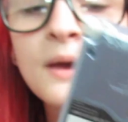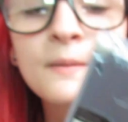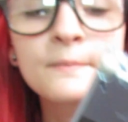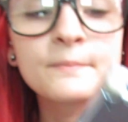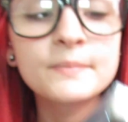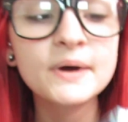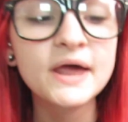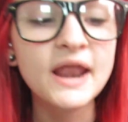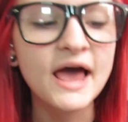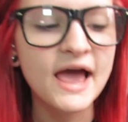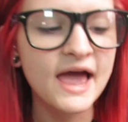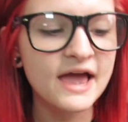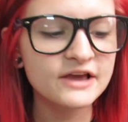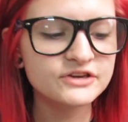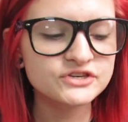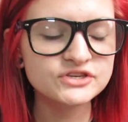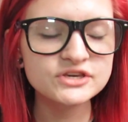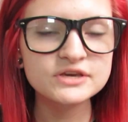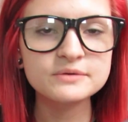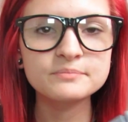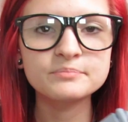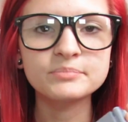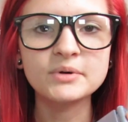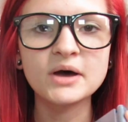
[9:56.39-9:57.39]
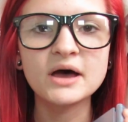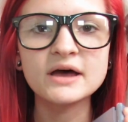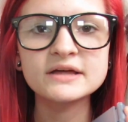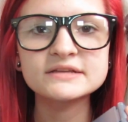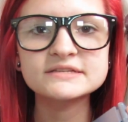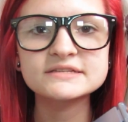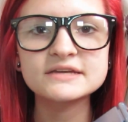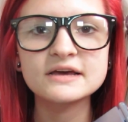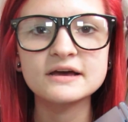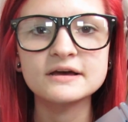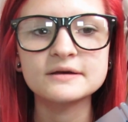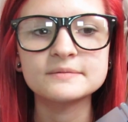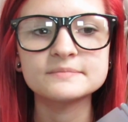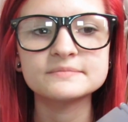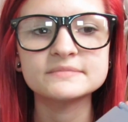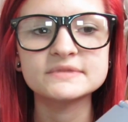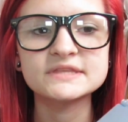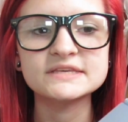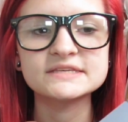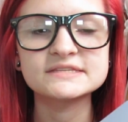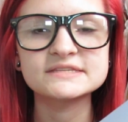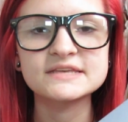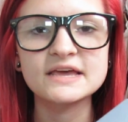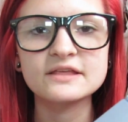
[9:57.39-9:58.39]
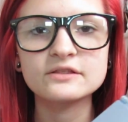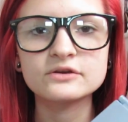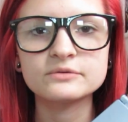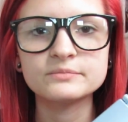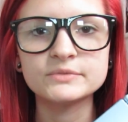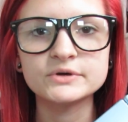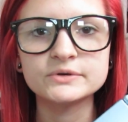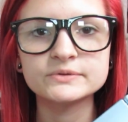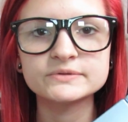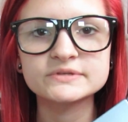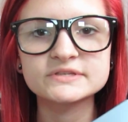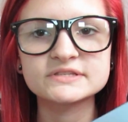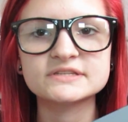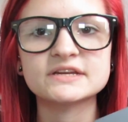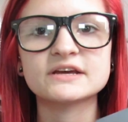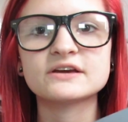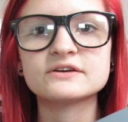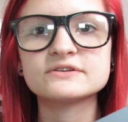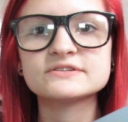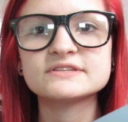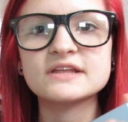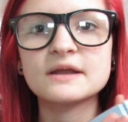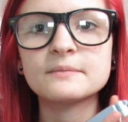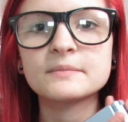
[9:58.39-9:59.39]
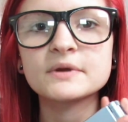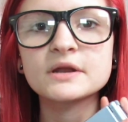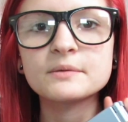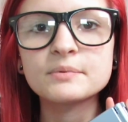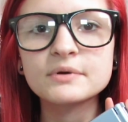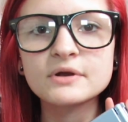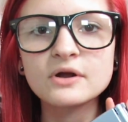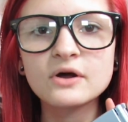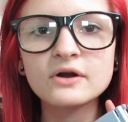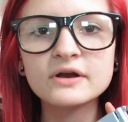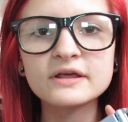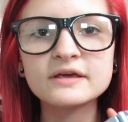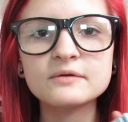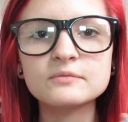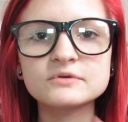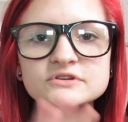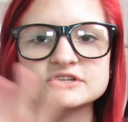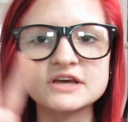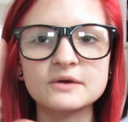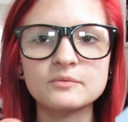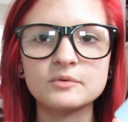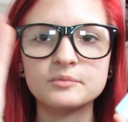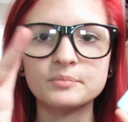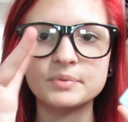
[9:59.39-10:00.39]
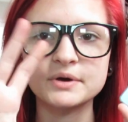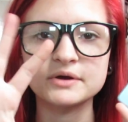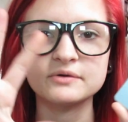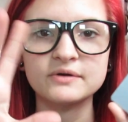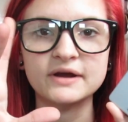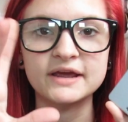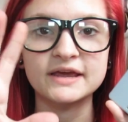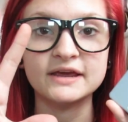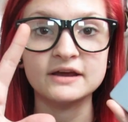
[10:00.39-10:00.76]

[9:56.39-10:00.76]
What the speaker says: But I actually bought these Sailor Moon stickers that I'm going to put on it, which I will put right